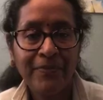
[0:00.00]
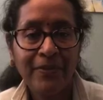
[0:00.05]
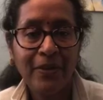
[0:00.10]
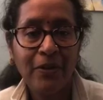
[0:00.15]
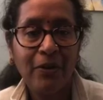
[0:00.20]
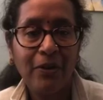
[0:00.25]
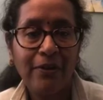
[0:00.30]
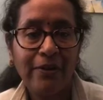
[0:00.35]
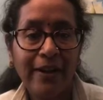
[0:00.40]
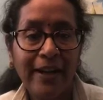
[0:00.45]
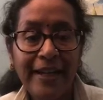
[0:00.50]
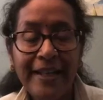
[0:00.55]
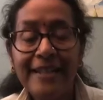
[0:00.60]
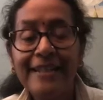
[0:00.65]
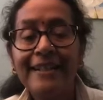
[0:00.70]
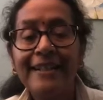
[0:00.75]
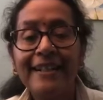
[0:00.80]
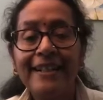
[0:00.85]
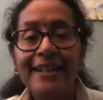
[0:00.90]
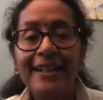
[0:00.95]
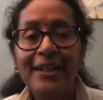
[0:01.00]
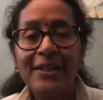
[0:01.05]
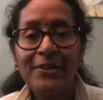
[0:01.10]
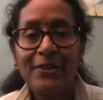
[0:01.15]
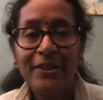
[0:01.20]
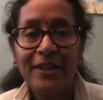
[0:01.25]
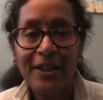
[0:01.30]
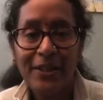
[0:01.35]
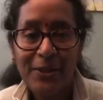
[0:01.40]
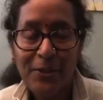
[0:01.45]
All right. So
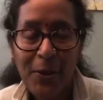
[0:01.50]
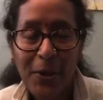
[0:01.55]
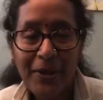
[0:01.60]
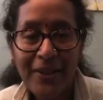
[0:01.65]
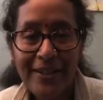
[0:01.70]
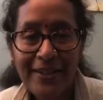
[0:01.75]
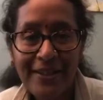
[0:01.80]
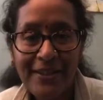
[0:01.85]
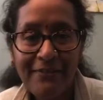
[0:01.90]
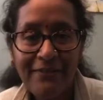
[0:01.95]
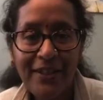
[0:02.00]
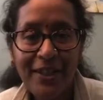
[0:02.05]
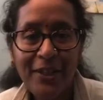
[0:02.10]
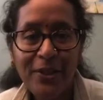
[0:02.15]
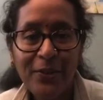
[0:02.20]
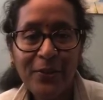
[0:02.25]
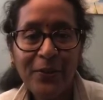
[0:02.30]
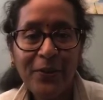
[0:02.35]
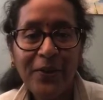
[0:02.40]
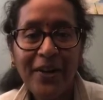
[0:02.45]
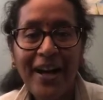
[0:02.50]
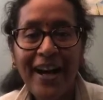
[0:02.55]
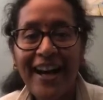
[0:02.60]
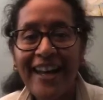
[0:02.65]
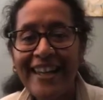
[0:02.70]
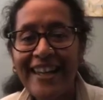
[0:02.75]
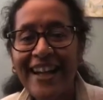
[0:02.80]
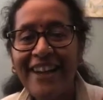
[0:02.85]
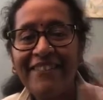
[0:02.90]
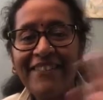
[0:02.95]
that's all in this video. Hi
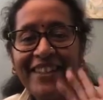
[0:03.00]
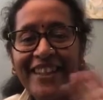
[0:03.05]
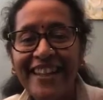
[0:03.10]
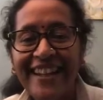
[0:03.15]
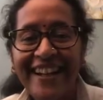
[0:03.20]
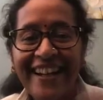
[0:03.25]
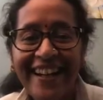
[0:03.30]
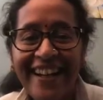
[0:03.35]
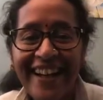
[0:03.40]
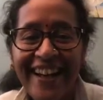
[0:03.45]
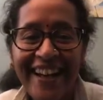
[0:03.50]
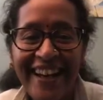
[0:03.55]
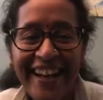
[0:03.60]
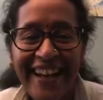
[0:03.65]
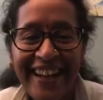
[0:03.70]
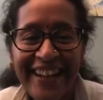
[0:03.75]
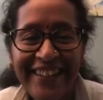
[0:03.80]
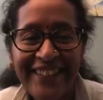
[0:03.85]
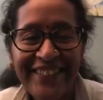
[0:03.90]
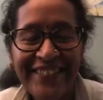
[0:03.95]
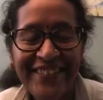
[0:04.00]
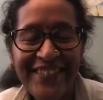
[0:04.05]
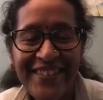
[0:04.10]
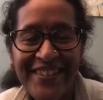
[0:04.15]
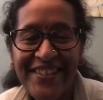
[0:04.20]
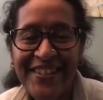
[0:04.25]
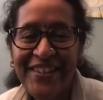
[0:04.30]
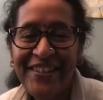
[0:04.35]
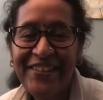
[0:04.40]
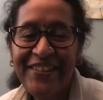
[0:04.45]
Lavanya. Hi. Good to
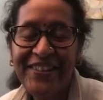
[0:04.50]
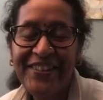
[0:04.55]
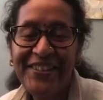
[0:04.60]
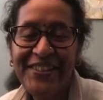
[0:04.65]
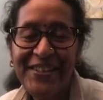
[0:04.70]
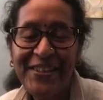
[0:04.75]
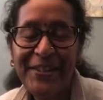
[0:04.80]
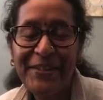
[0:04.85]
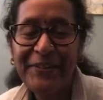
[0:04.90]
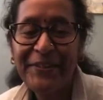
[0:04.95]
see you